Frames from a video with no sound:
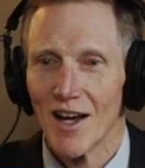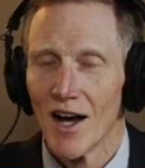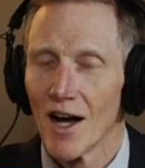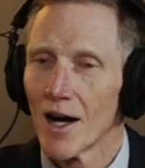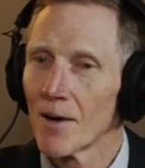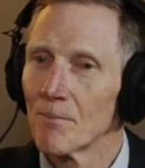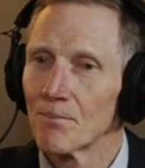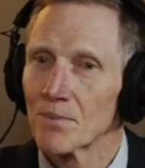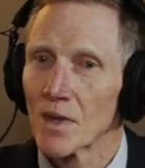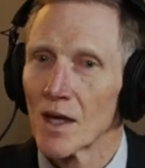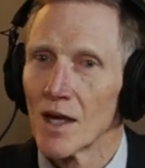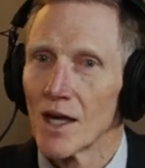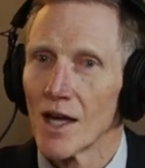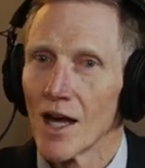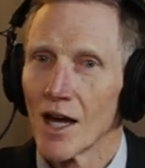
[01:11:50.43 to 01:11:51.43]
Um,
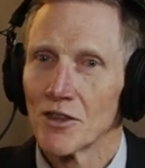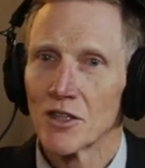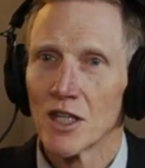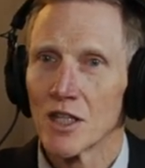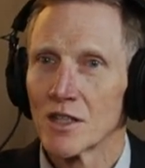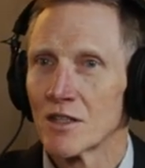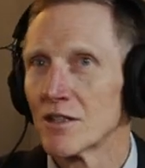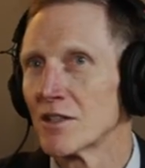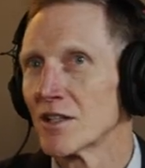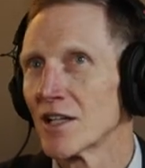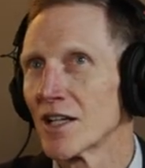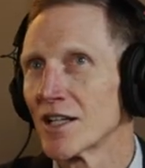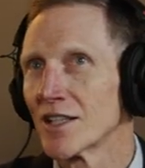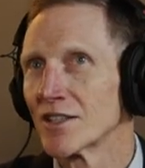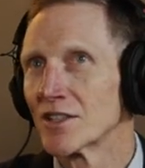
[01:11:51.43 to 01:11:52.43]
and then
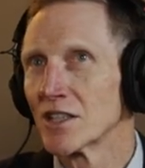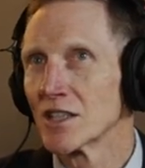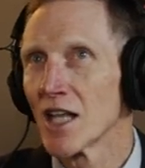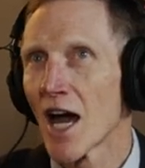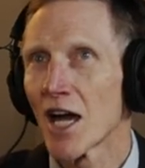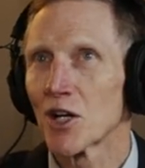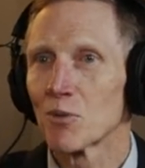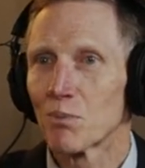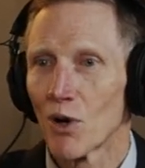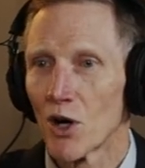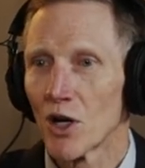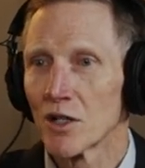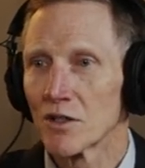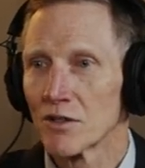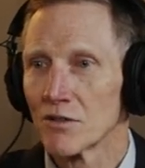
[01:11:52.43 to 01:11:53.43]
uh, the latter
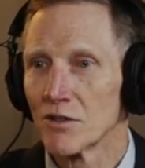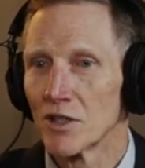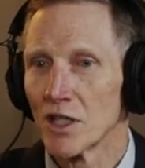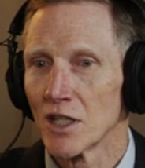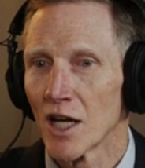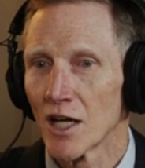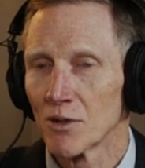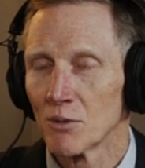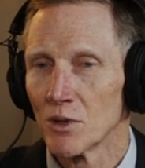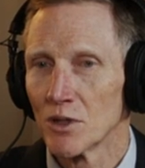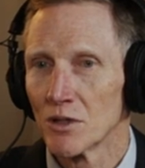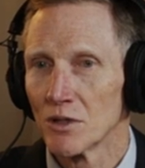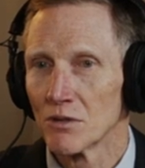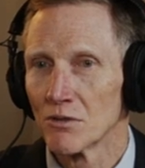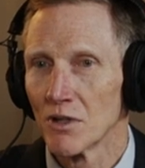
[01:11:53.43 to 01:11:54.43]
part, then I
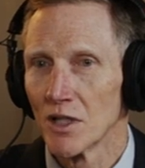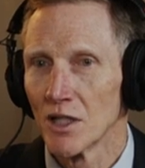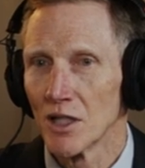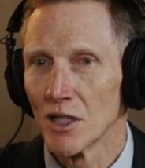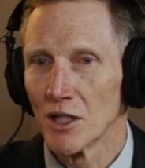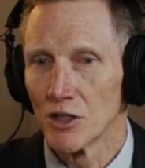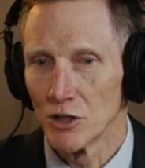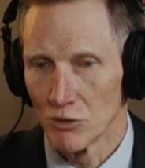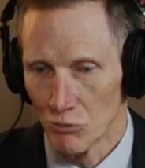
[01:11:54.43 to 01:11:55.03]
will uh,